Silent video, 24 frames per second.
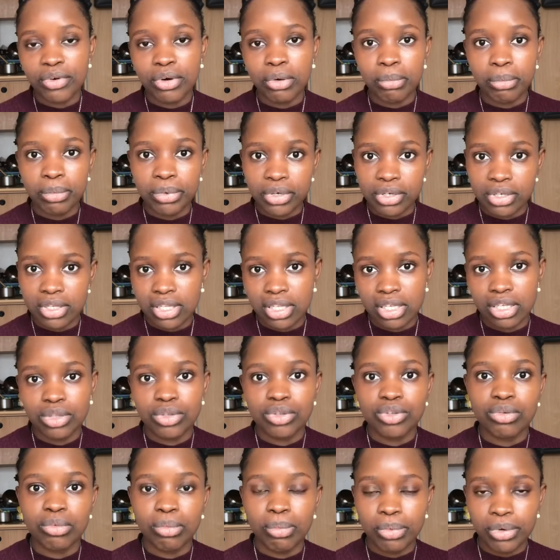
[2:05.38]
from person
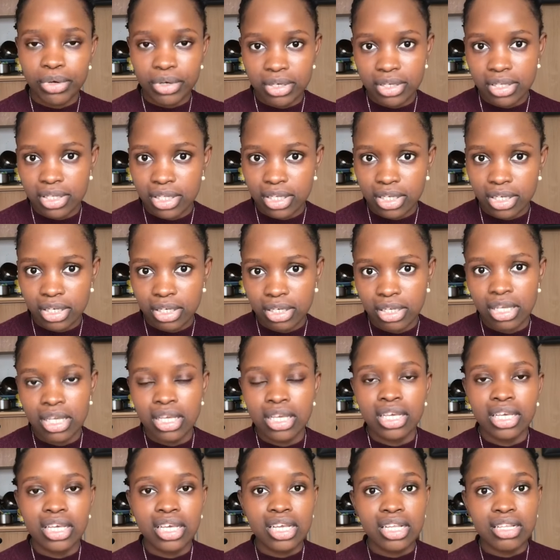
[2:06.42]
to person.
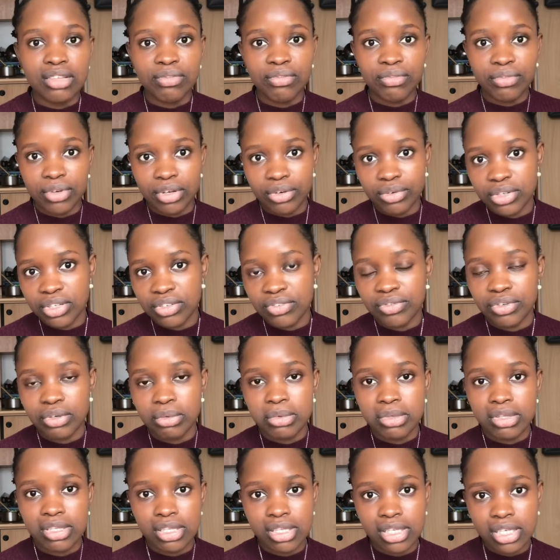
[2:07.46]
It varies
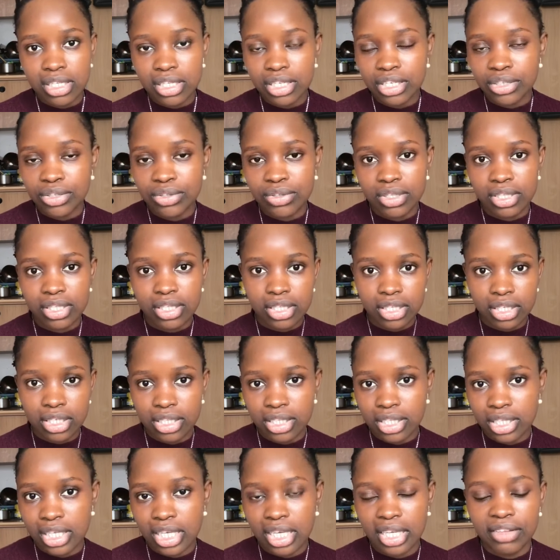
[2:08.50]
from city to
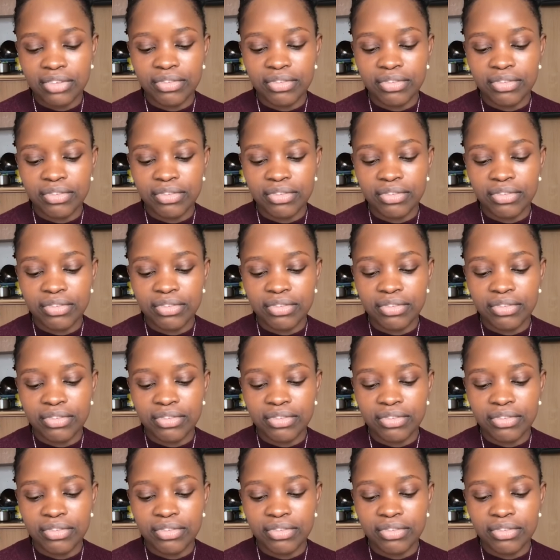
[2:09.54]
city.